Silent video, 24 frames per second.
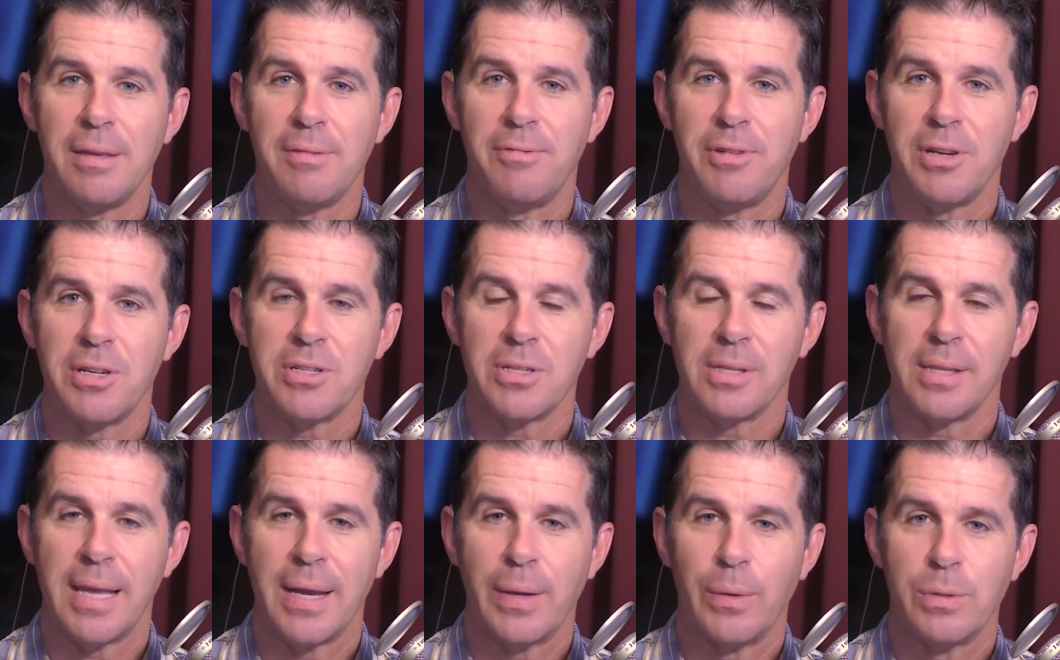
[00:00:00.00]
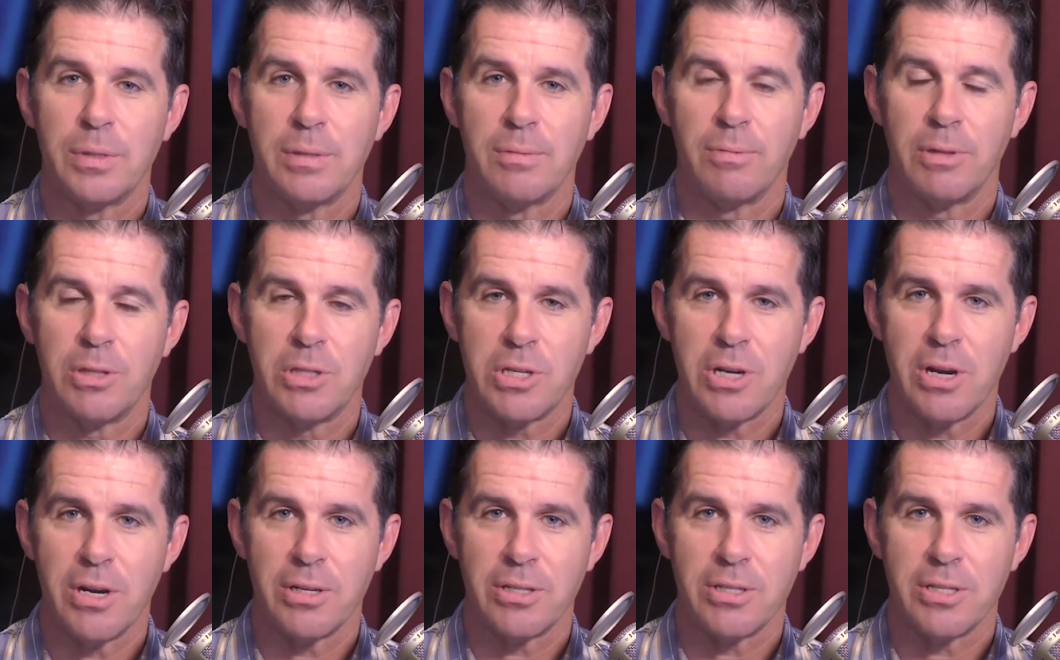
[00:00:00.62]
official language of the
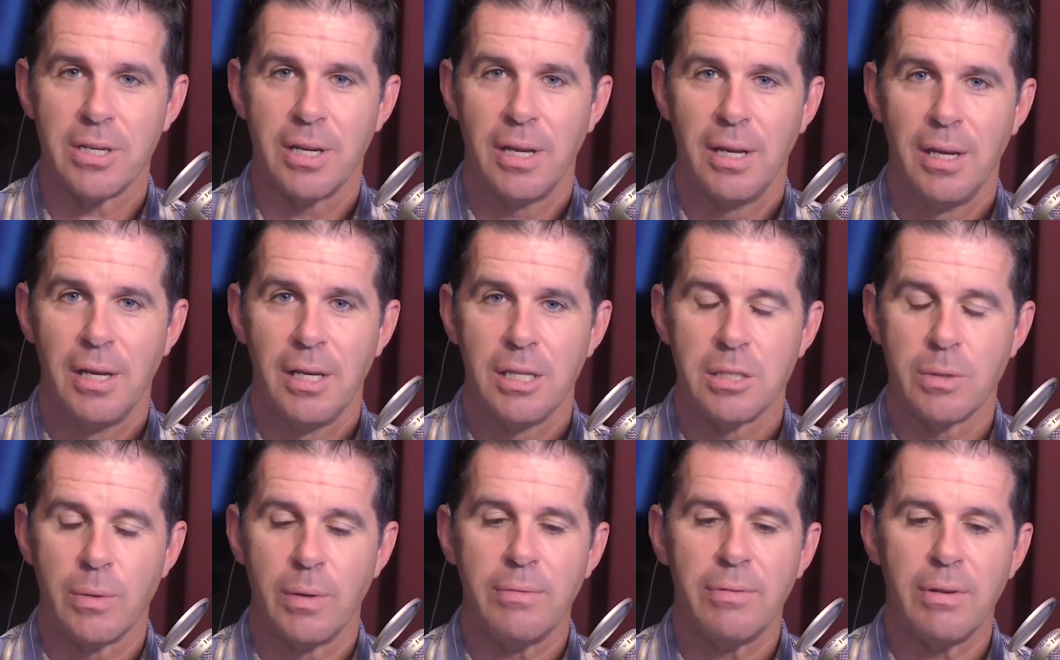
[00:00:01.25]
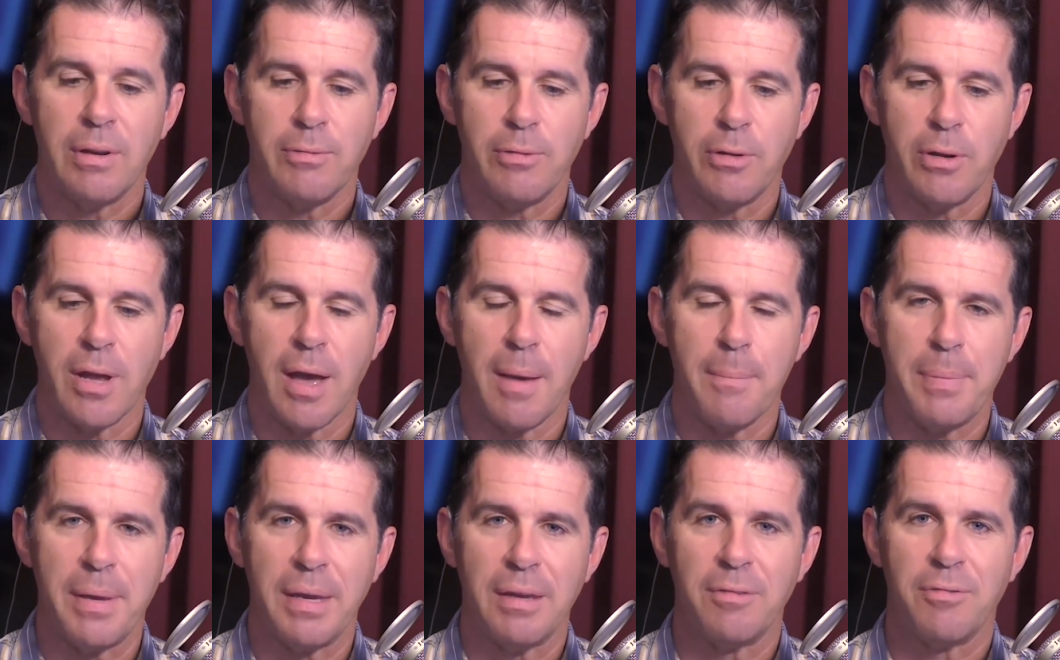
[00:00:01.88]
church. So even if you're
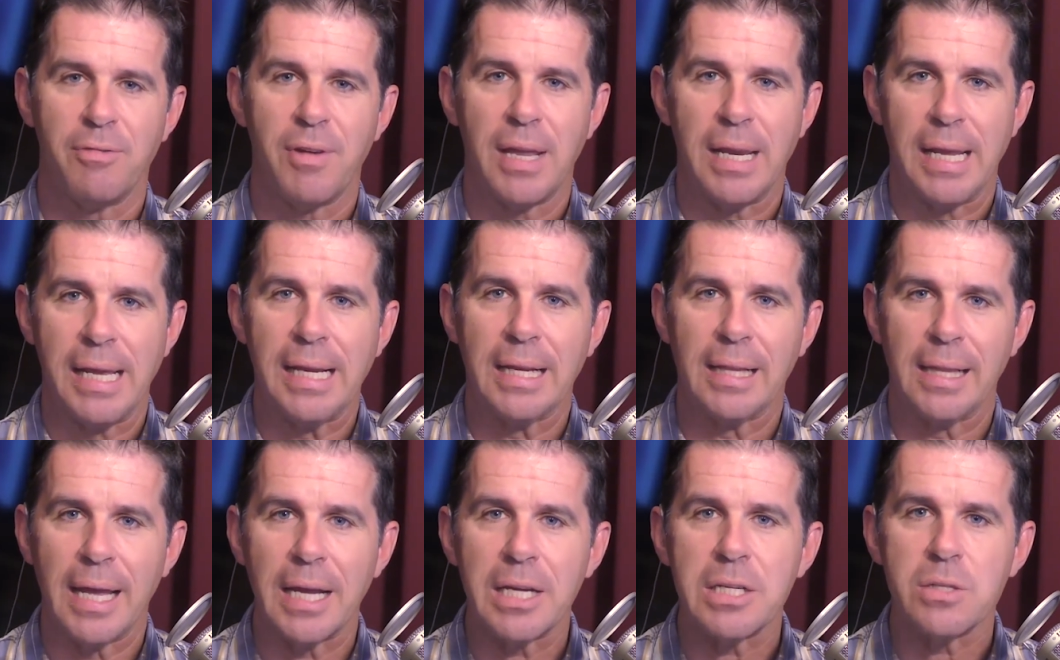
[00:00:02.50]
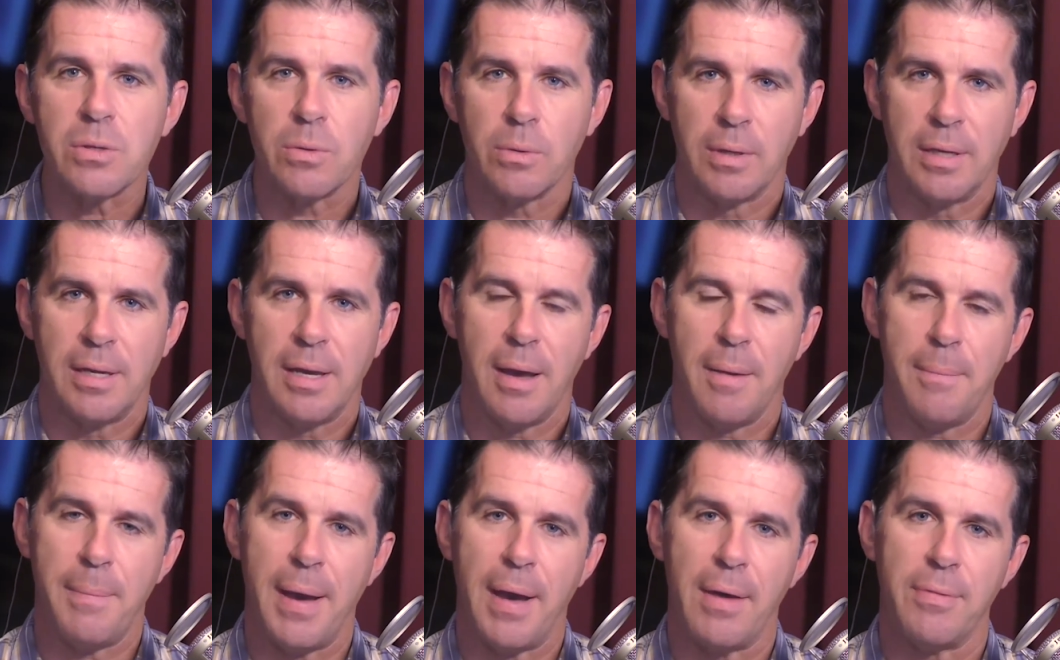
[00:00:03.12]
not being fed intellectually
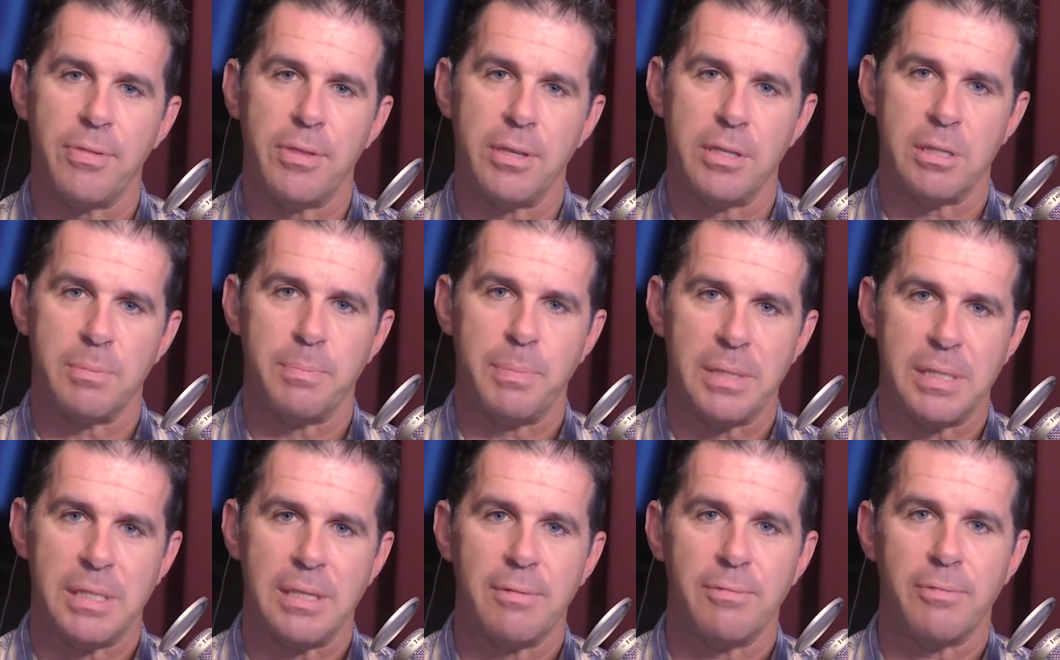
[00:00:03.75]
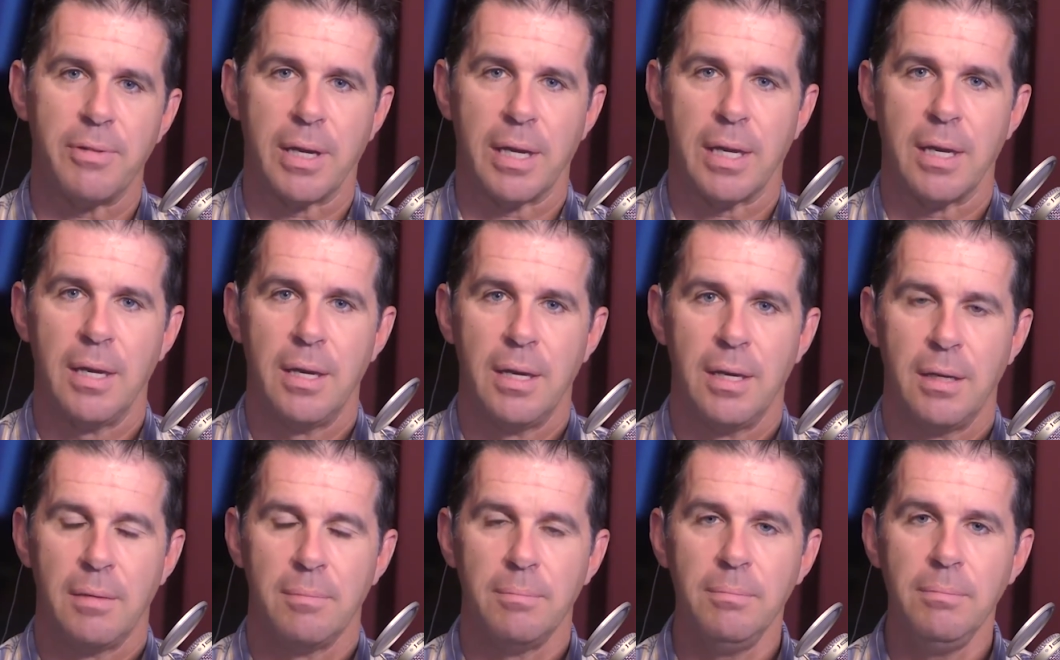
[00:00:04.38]
about the specific
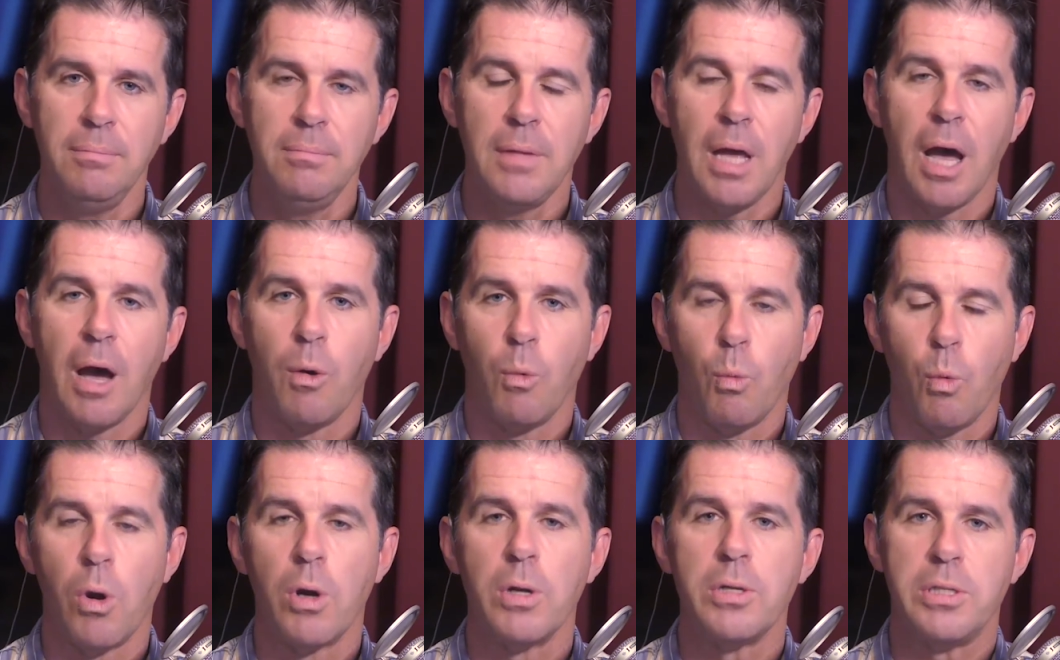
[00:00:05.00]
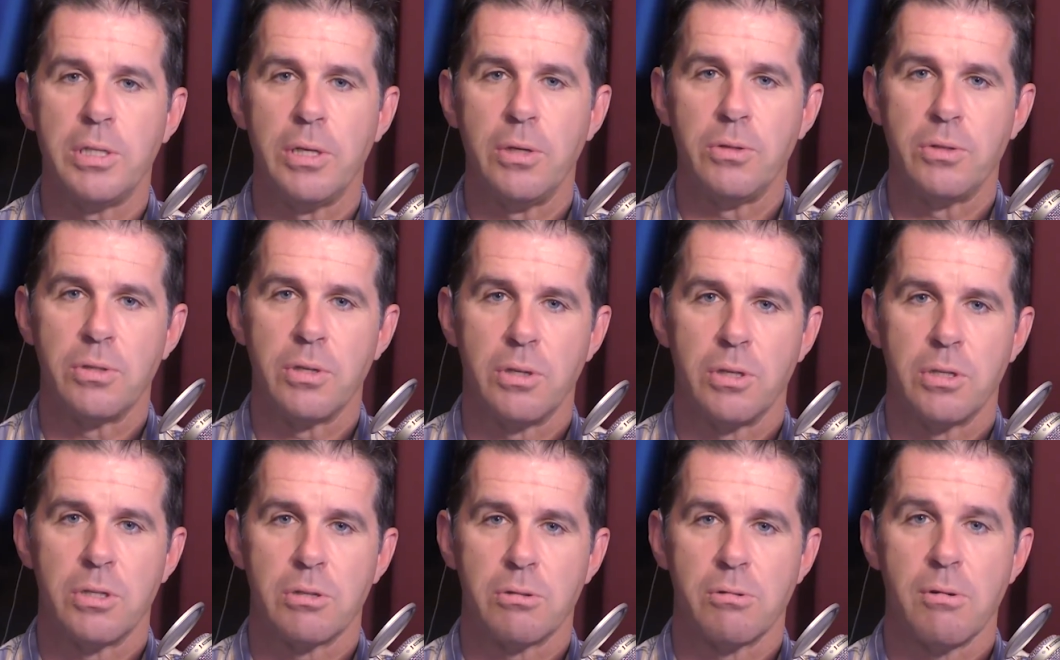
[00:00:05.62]
words used to
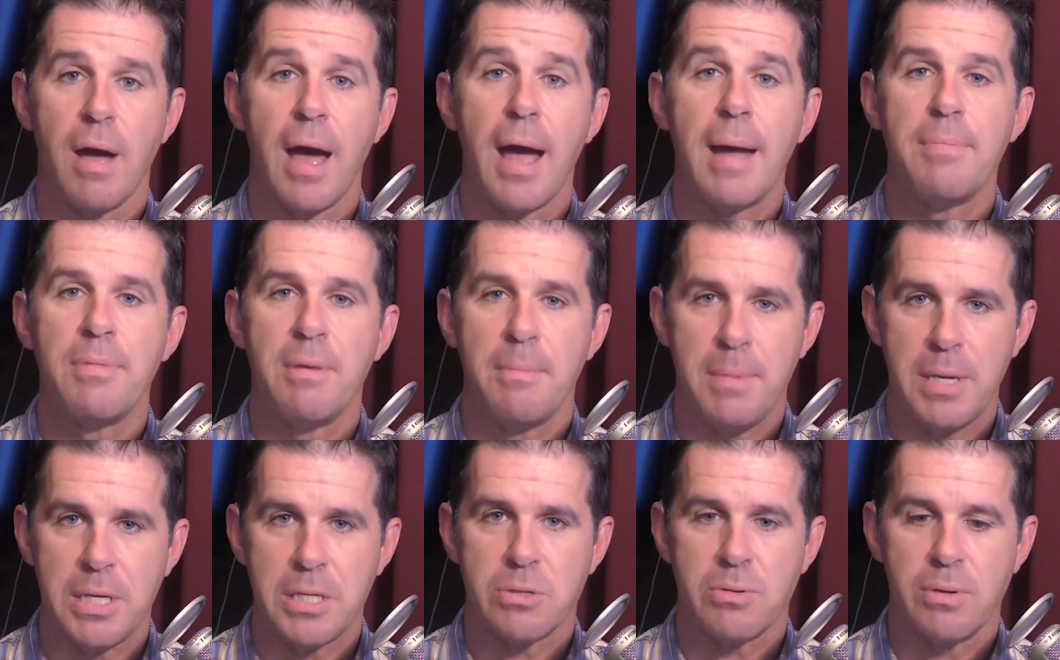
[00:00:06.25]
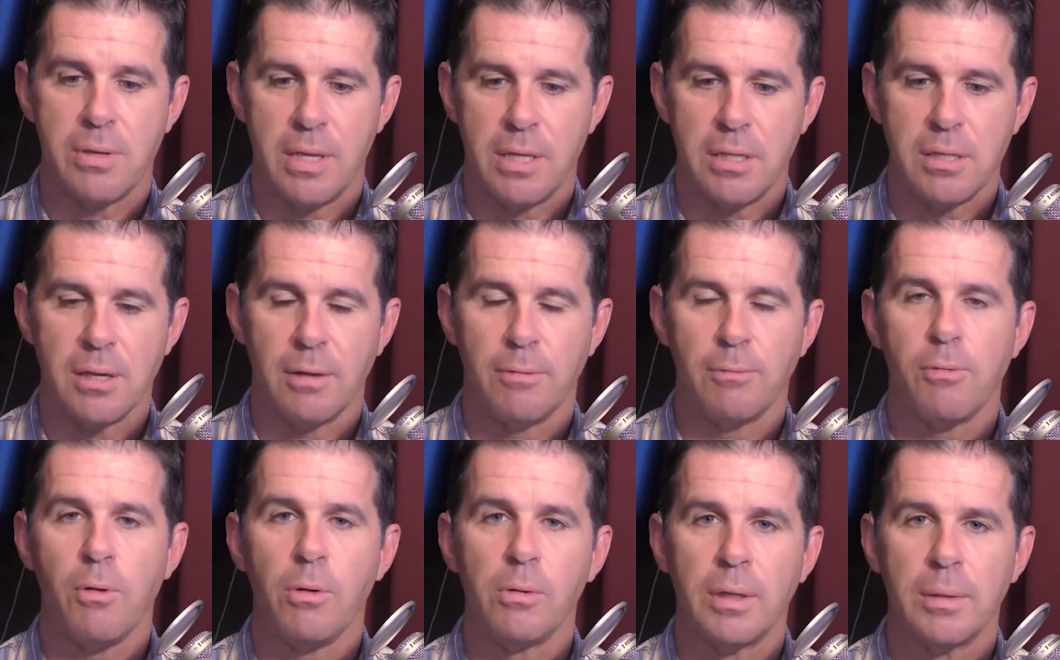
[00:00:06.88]
describe the mystery that's
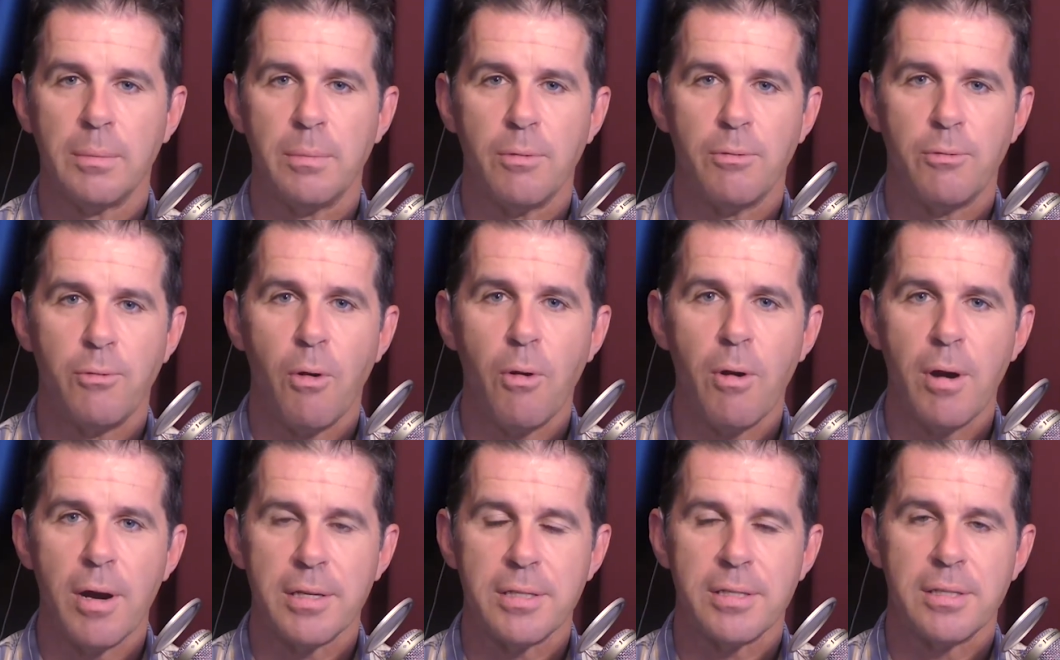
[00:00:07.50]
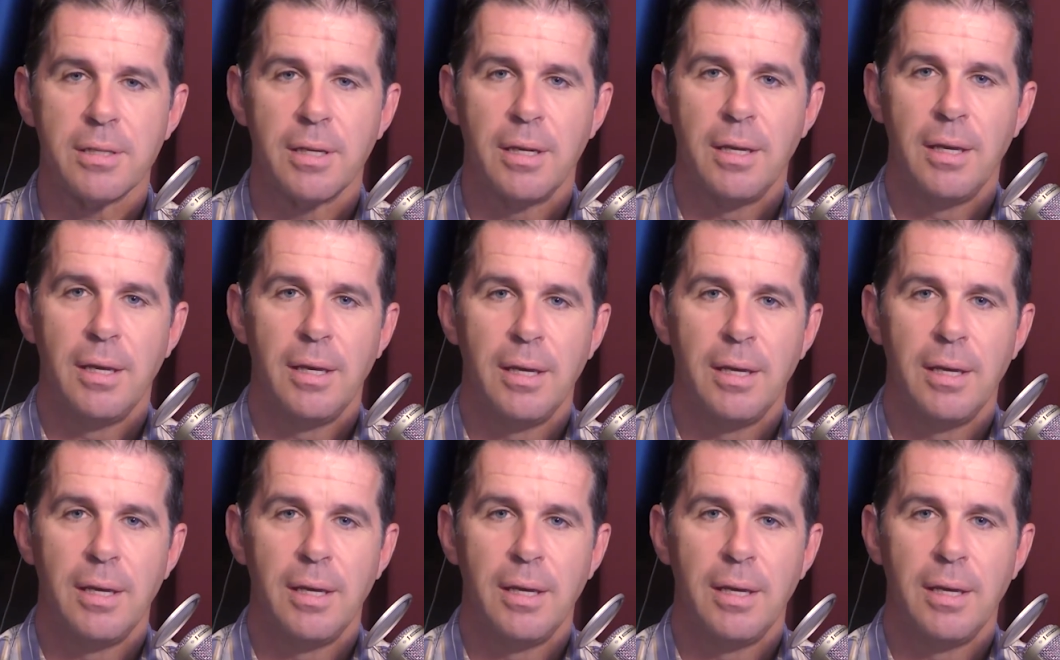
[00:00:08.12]
unfolding before us,